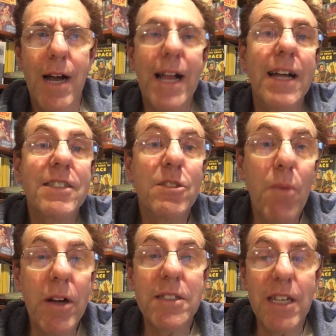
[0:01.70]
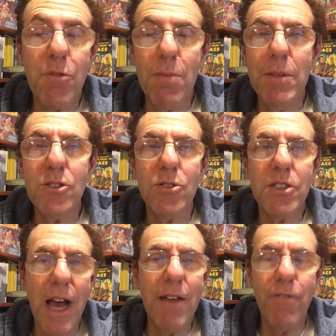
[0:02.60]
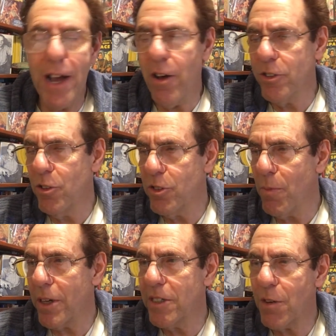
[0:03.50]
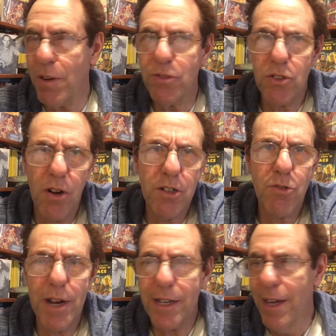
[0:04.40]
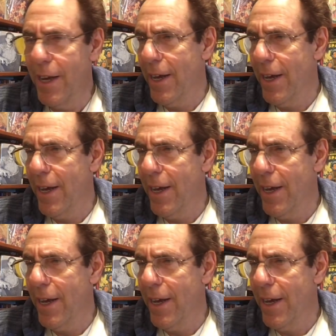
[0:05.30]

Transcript: guys, it's Marc Zicree, Mister Sci-Fi, also known as Marc Zicree of Star Trek,